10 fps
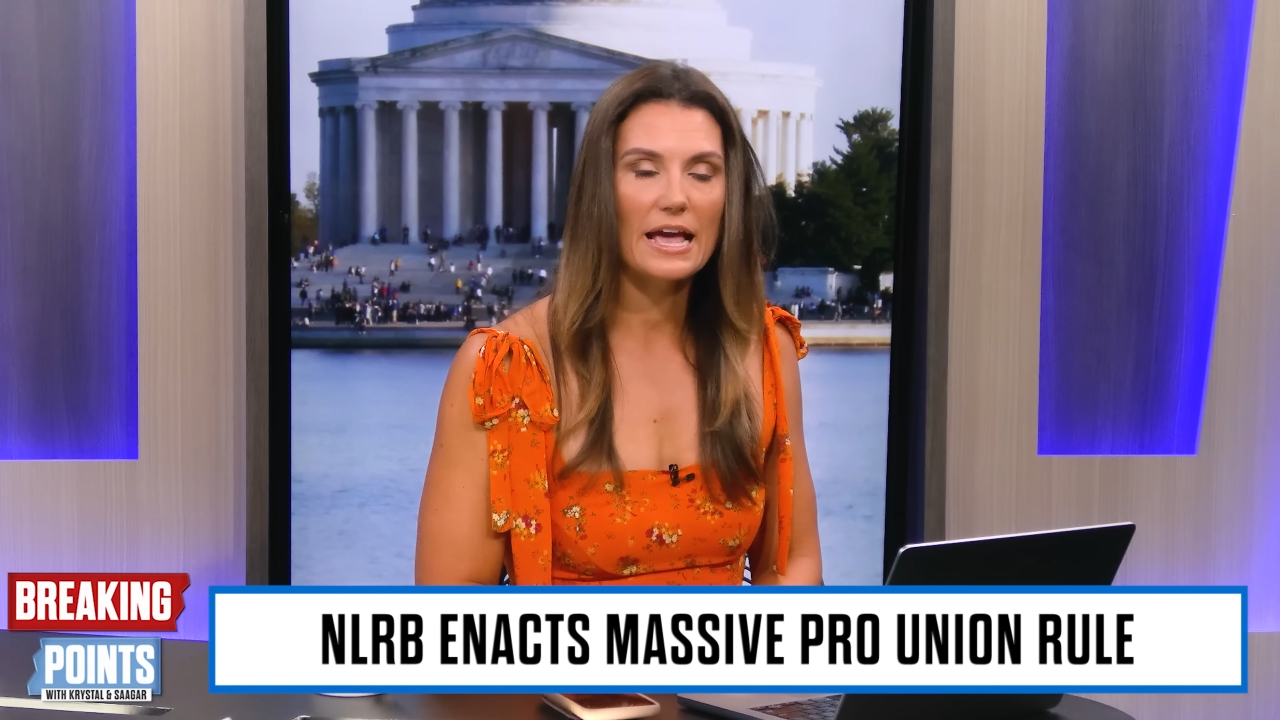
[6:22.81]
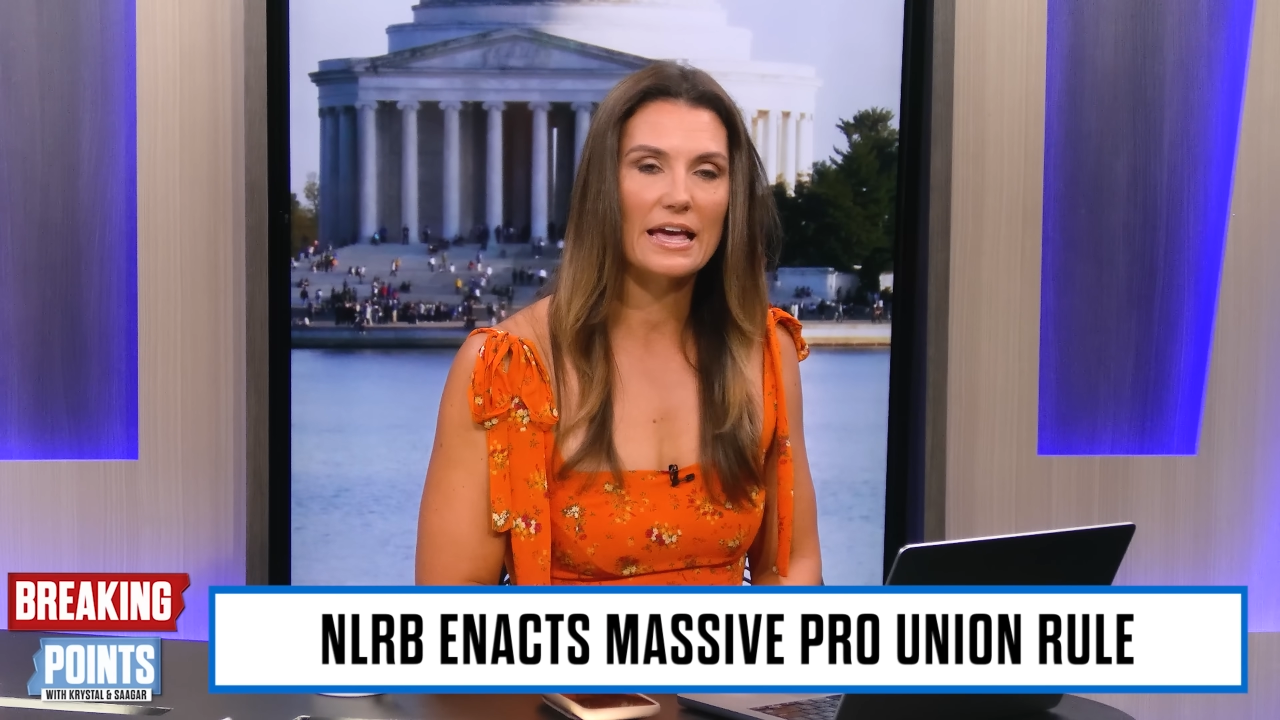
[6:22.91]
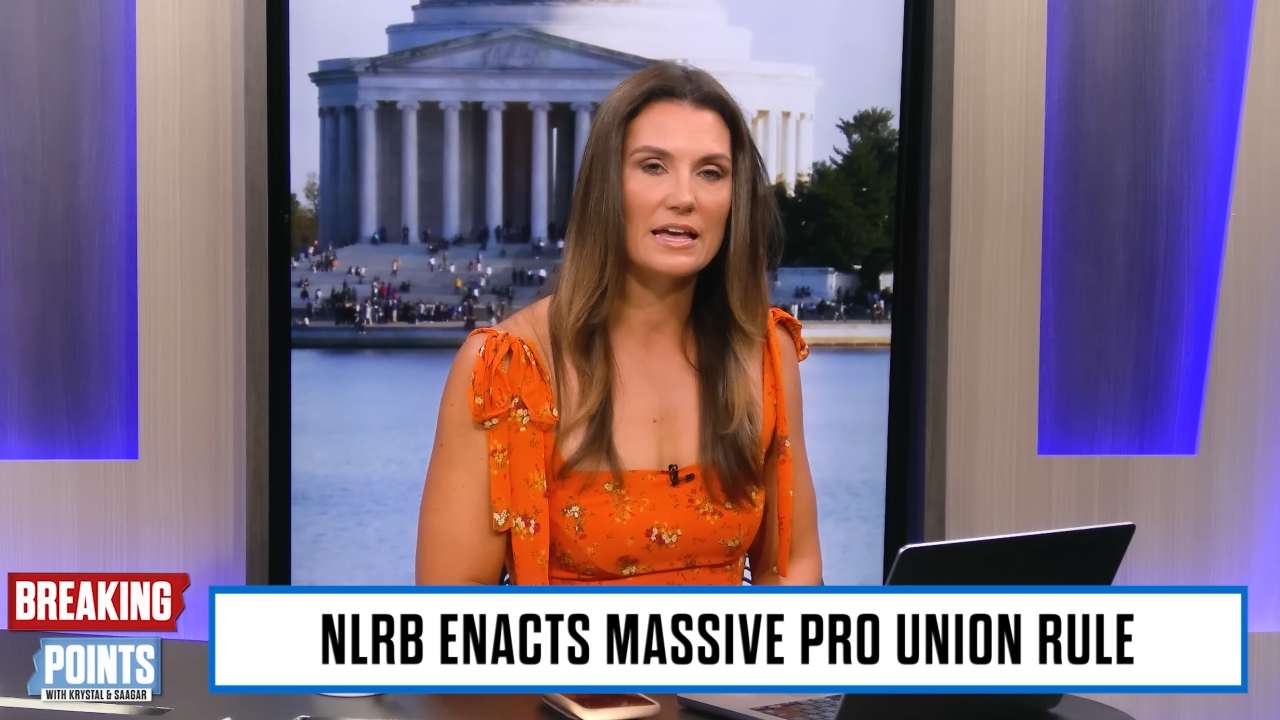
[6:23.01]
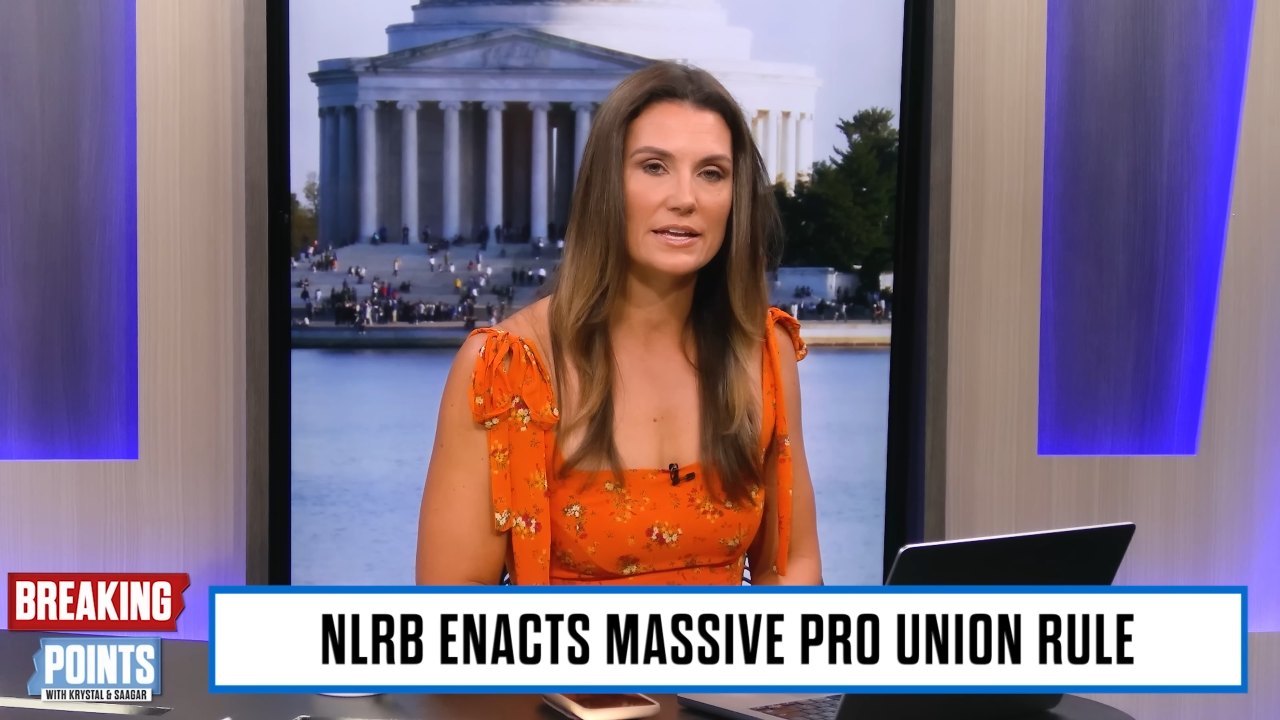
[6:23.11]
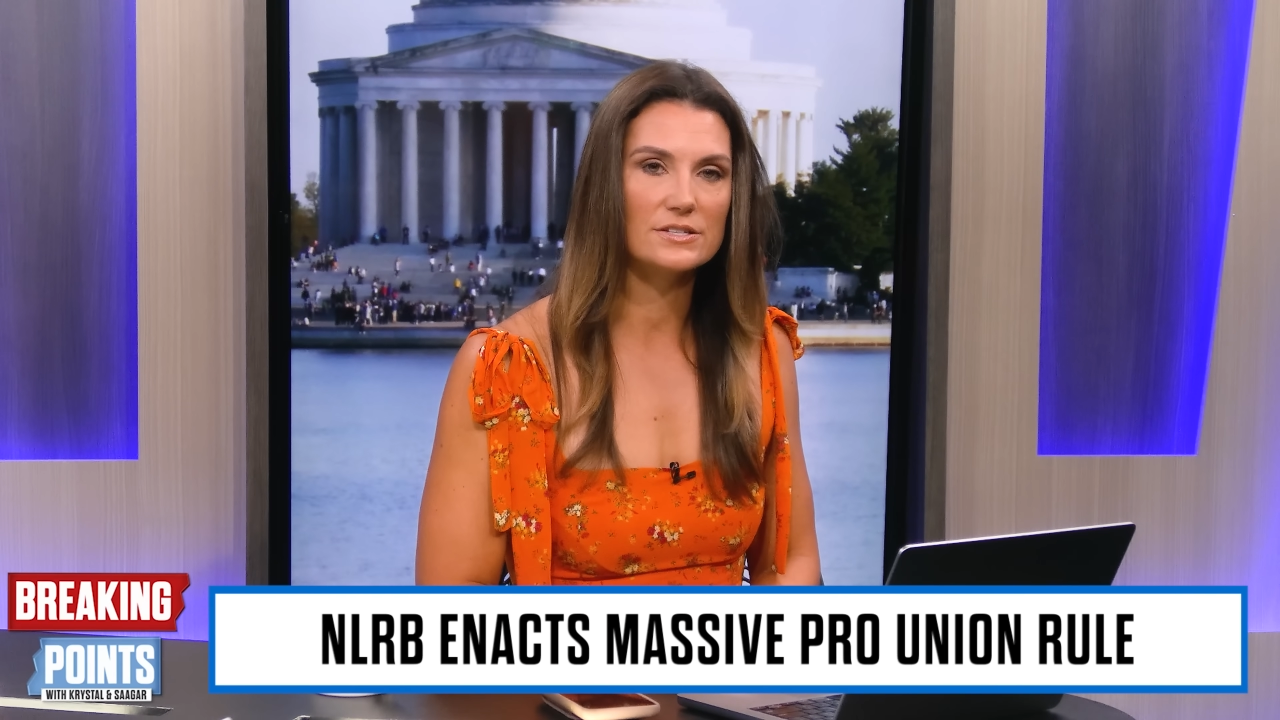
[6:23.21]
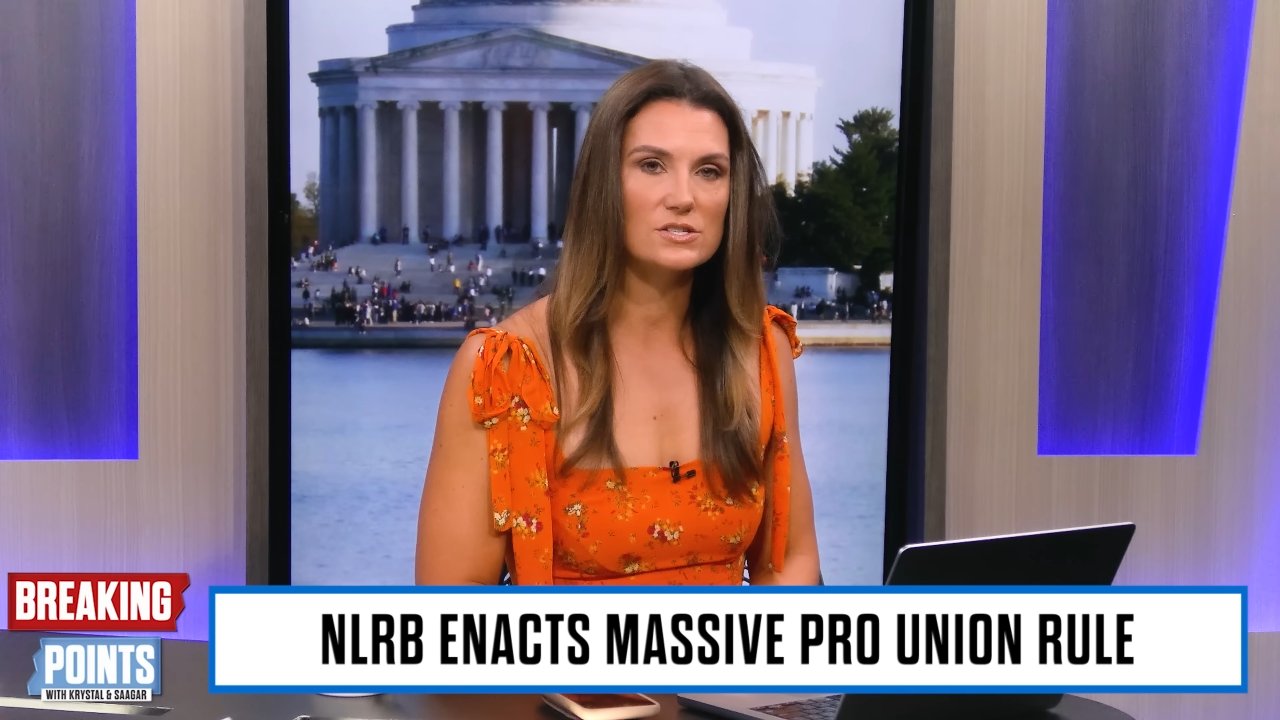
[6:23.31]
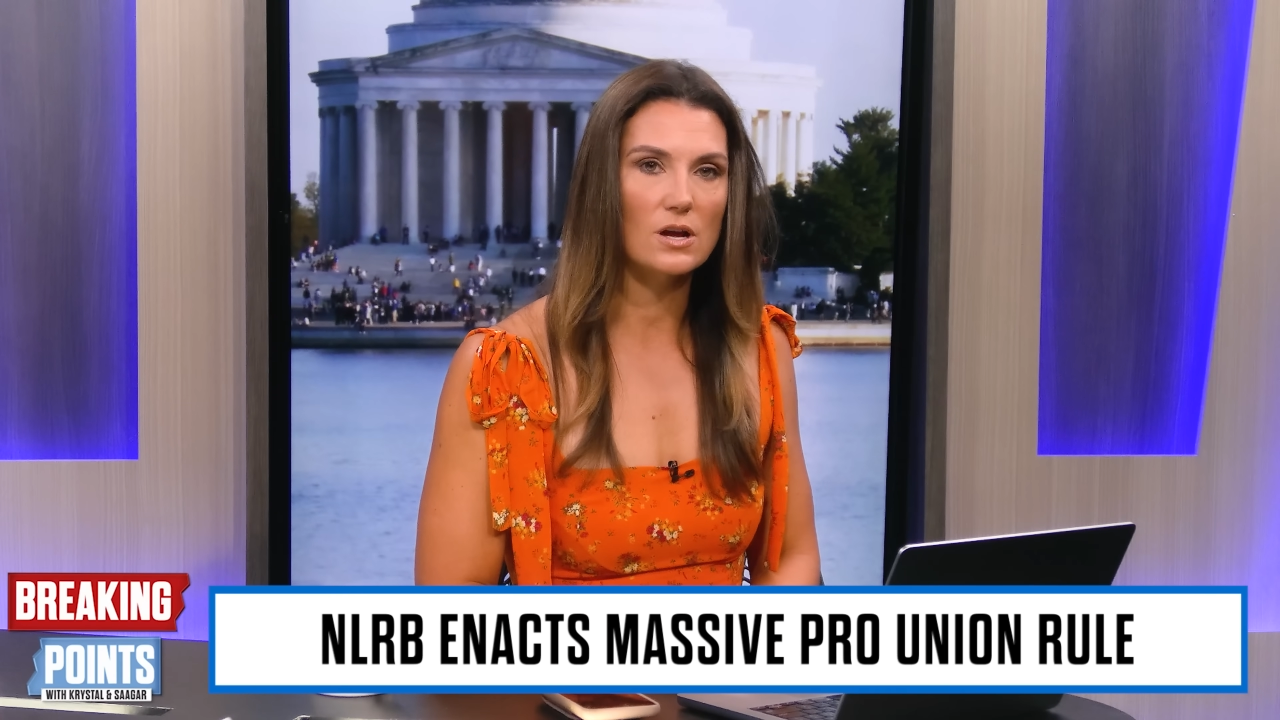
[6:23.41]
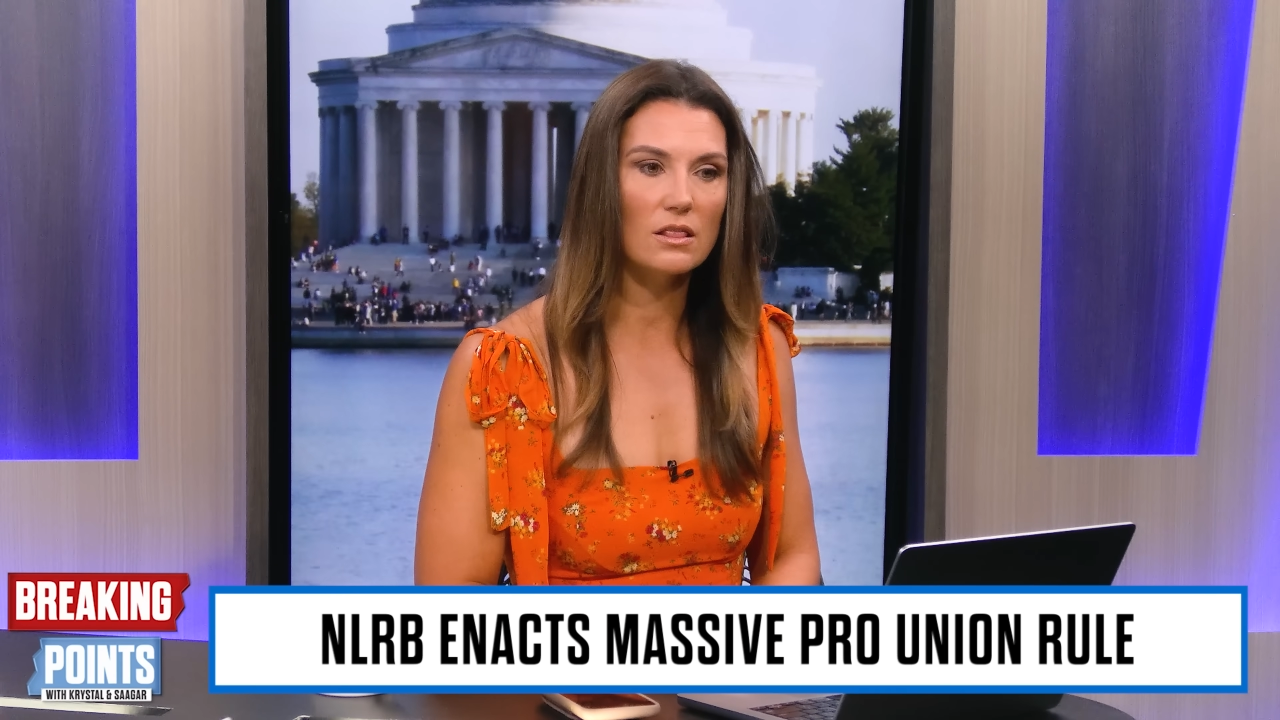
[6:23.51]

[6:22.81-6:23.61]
And